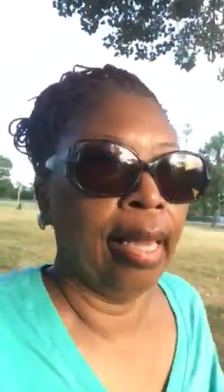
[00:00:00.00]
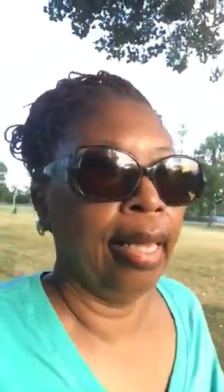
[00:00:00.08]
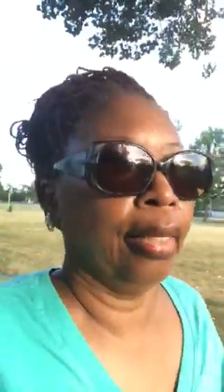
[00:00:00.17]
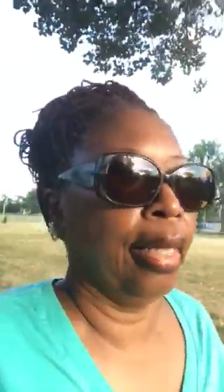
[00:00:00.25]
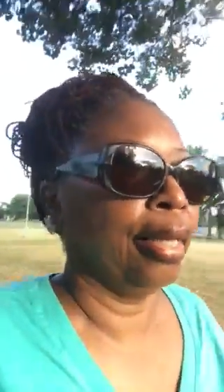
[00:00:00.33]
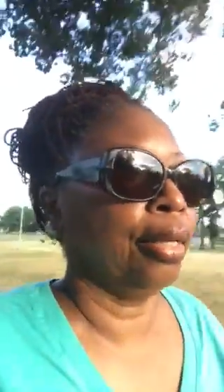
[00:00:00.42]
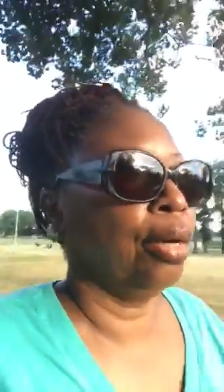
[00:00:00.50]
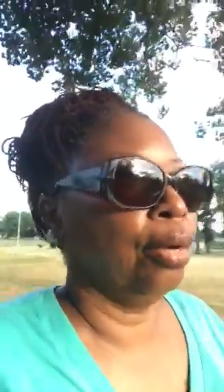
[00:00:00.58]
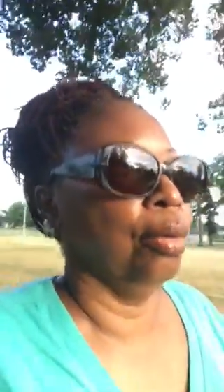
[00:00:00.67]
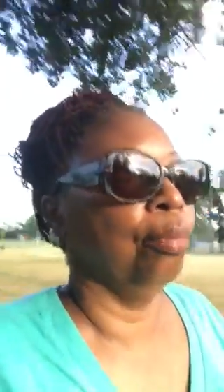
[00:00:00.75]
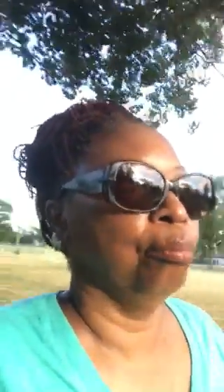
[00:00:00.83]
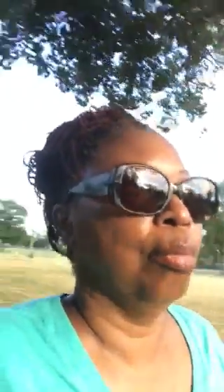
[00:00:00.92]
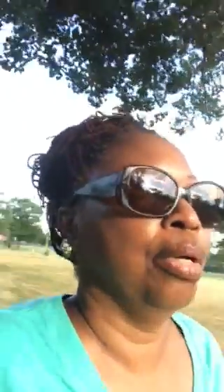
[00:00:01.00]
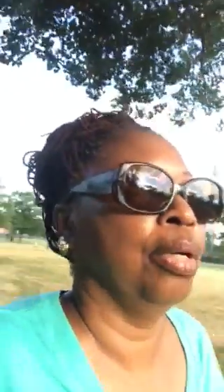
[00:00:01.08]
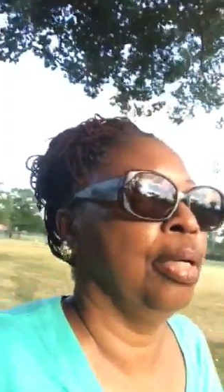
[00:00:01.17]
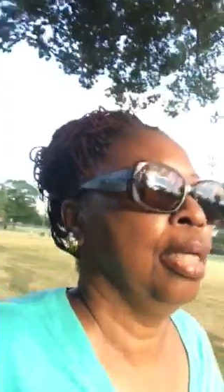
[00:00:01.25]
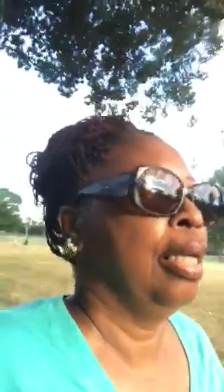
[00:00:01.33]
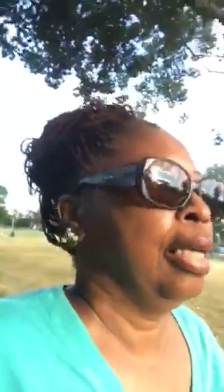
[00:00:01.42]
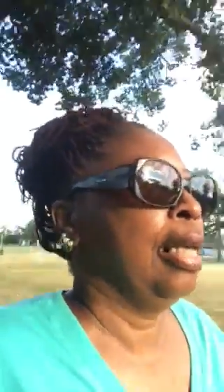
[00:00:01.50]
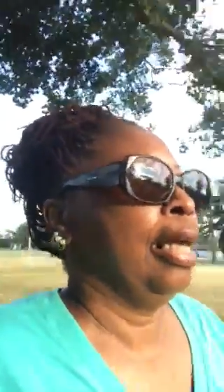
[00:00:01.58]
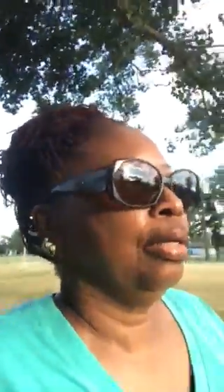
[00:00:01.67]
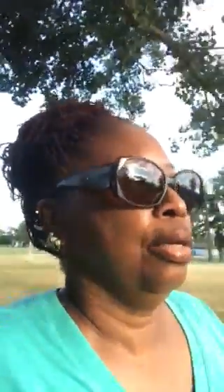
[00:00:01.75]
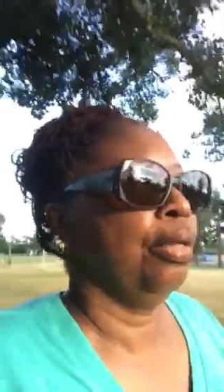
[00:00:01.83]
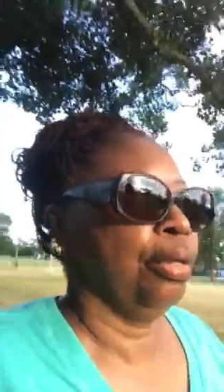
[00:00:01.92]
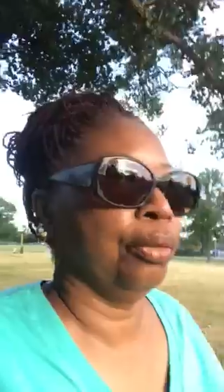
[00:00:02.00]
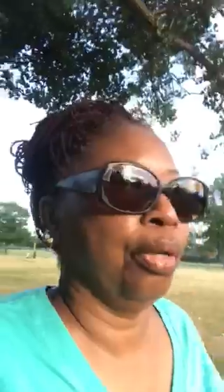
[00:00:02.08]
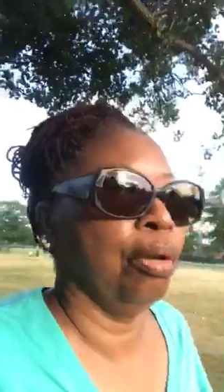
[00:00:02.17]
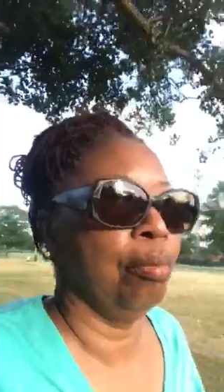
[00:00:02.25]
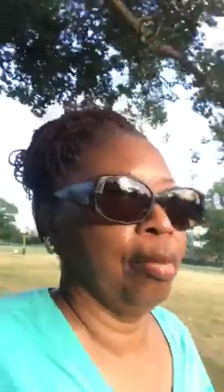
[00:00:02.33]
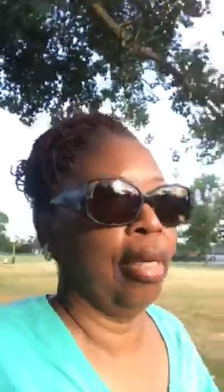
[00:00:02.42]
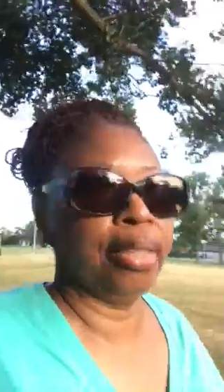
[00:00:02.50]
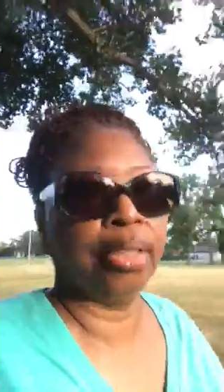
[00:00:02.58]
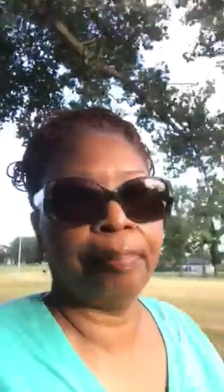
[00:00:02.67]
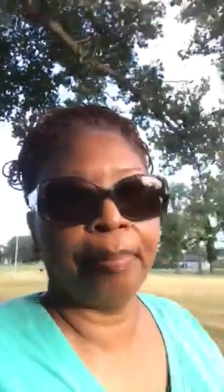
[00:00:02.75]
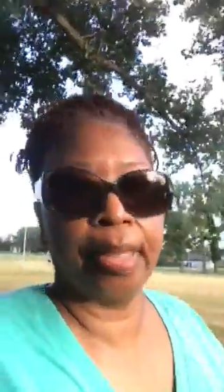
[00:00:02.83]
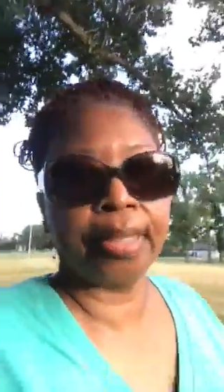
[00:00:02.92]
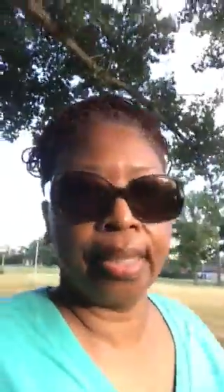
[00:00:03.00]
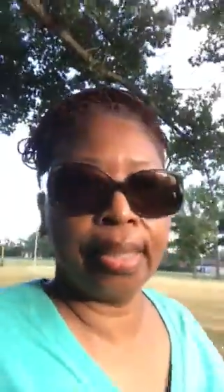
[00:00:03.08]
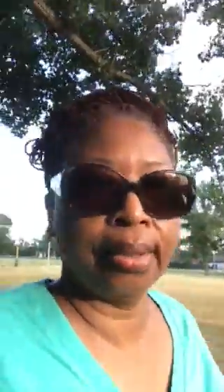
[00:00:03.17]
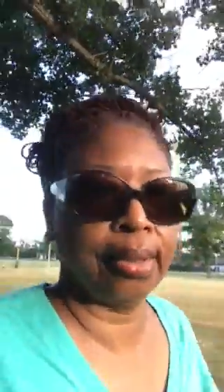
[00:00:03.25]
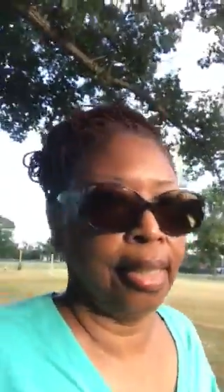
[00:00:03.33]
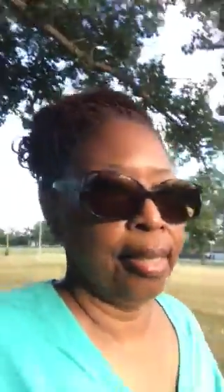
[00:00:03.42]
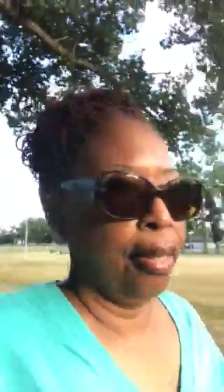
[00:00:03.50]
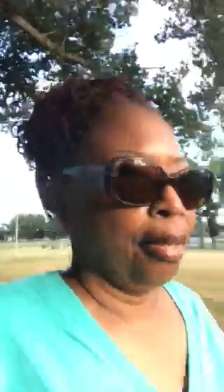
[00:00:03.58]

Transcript: at home and you don't know much because